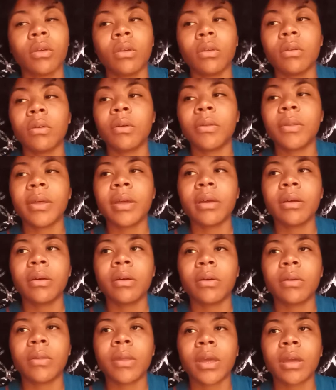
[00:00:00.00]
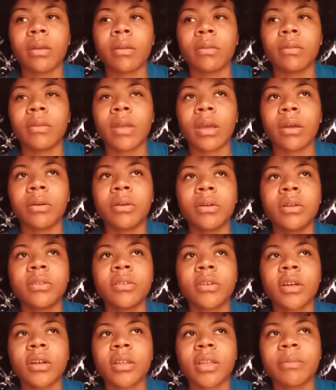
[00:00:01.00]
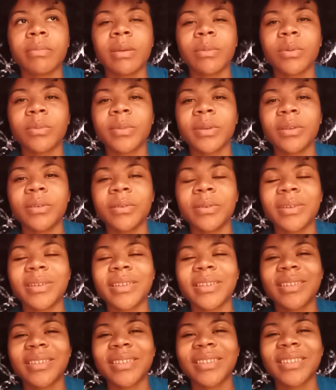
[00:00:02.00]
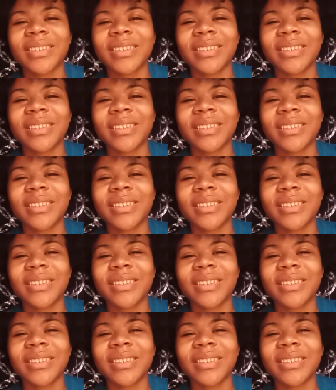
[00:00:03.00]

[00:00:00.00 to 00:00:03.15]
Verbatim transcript: You know that uh that that hood talk that people be doing,